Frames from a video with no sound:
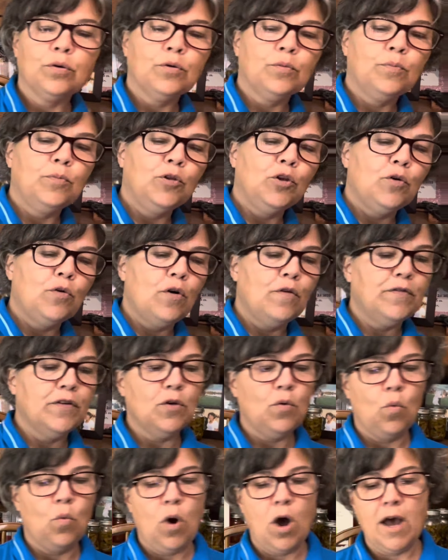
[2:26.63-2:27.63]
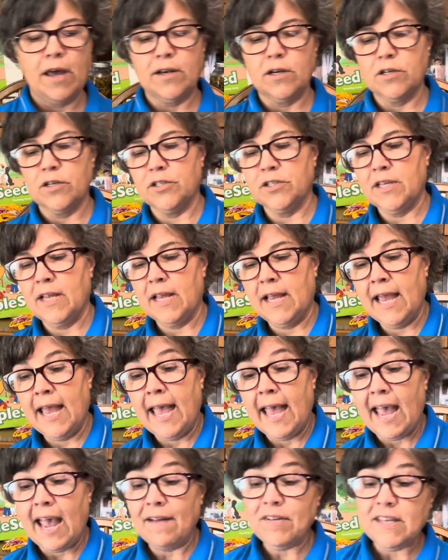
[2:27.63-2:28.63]
blew over the waters.
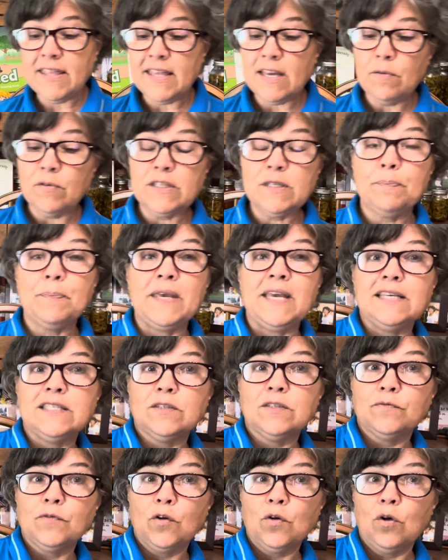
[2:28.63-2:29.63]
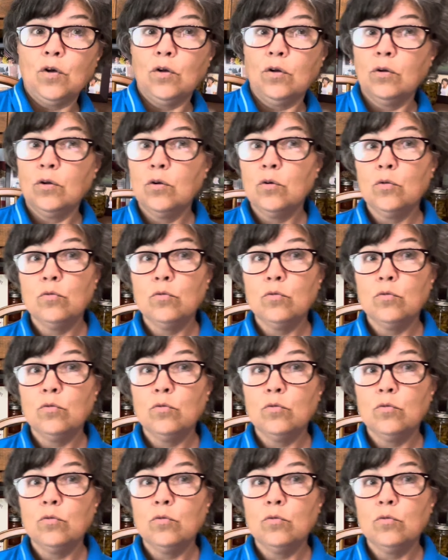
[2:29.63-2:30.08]
Everything was peaceful,